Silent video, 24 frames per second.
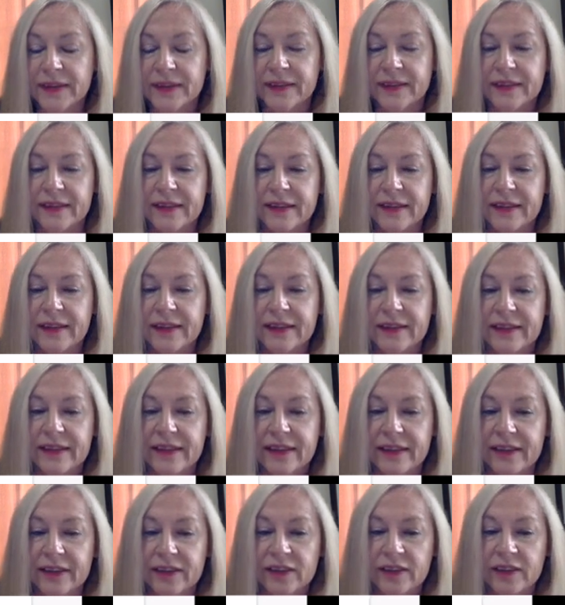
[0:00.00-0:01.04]
to see this
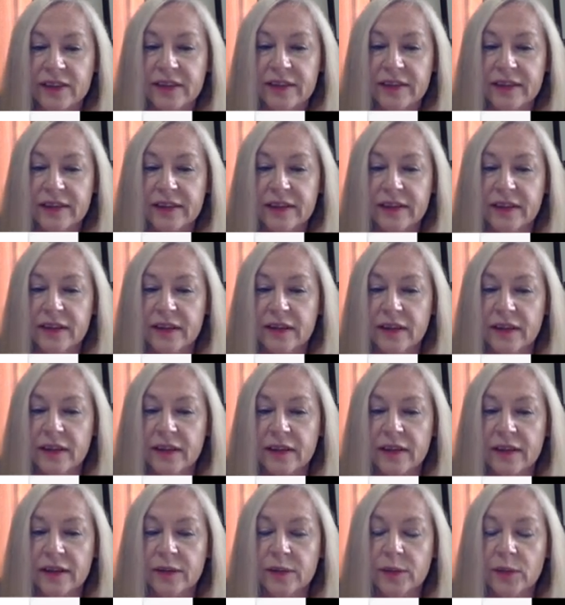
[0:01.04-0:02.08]
tangency,
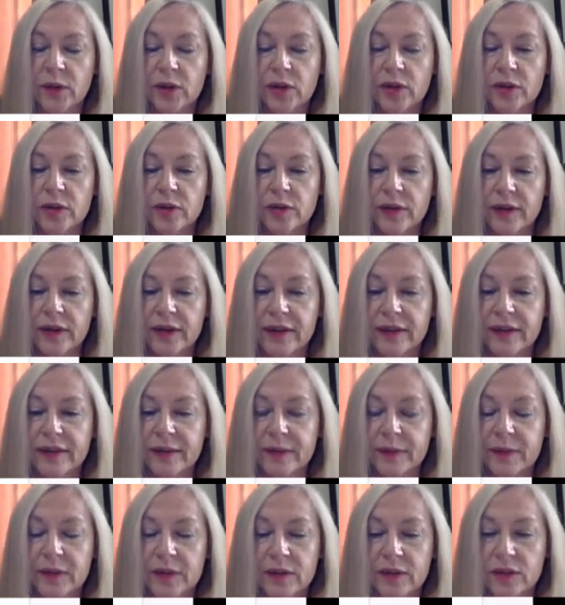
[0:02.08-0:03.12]
that the marginal rate of
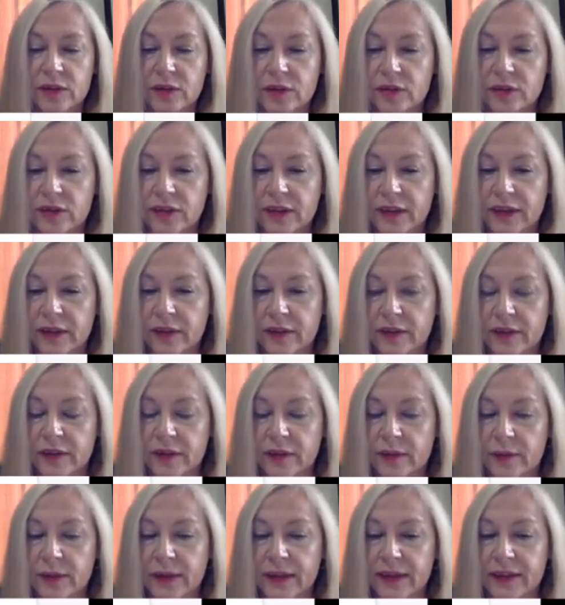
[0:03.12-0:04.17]
substitution equals the
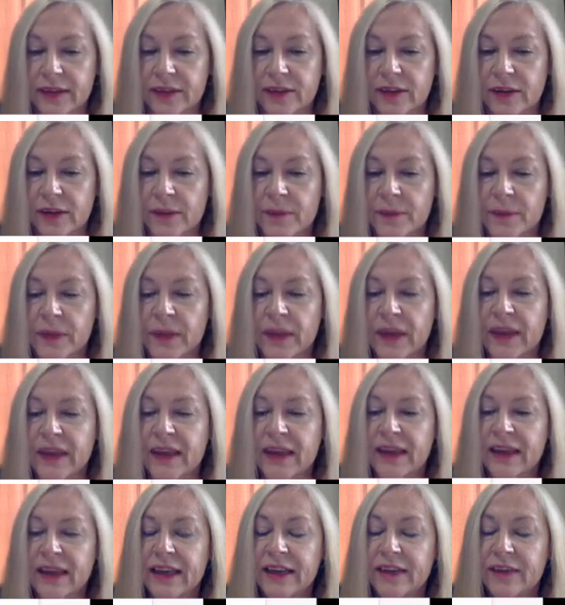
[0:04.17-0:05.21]
wage.
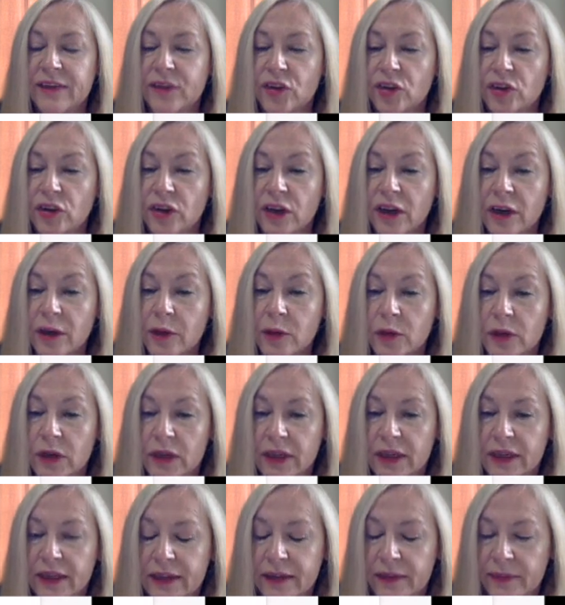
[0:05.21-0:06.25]
If they're not
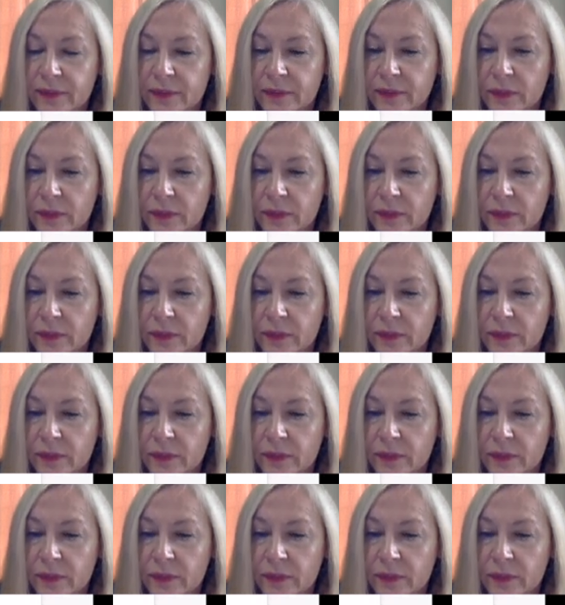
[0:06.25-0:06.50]
working,